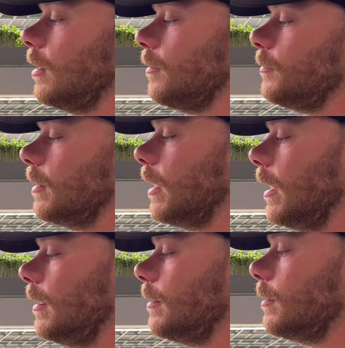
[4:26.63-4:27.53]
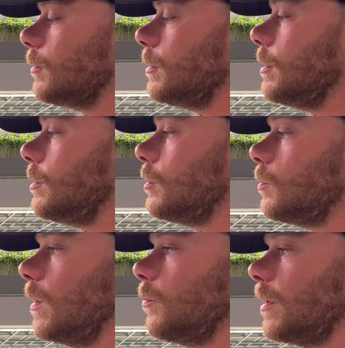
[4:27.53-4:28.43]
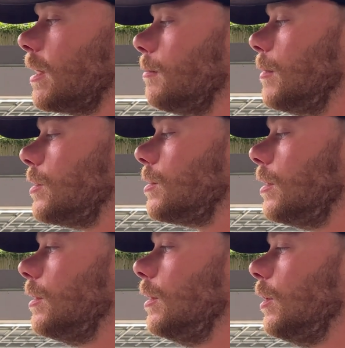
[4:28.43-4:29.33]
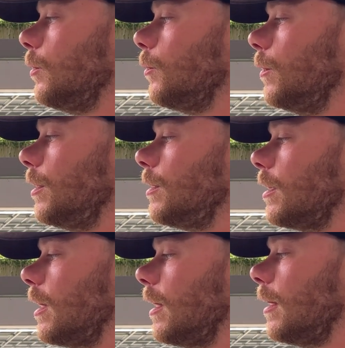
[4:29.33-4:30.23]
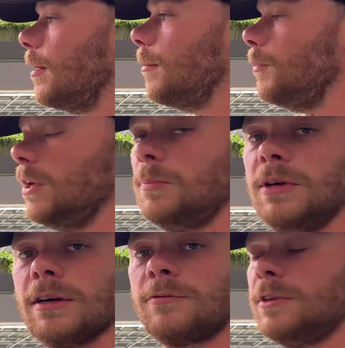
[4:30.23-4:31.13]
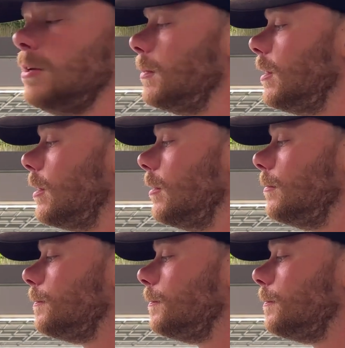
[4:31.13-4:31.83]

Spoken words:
of the light. So this is what we can measure with a PPFD meter.